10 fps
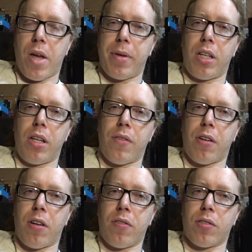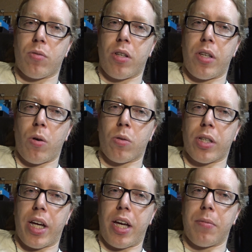mean, if it's one of the older
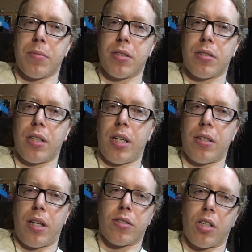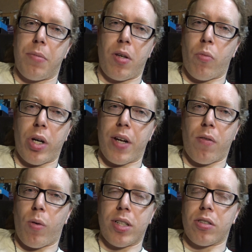games, it's going to be in
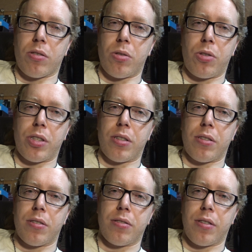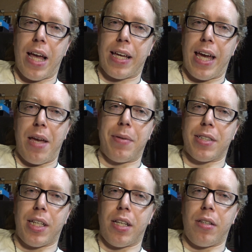whatever resolution that game
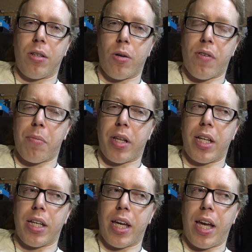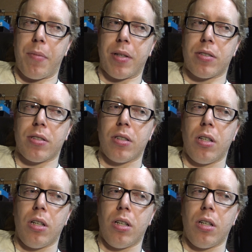is in. You know, if I'm playing a game that's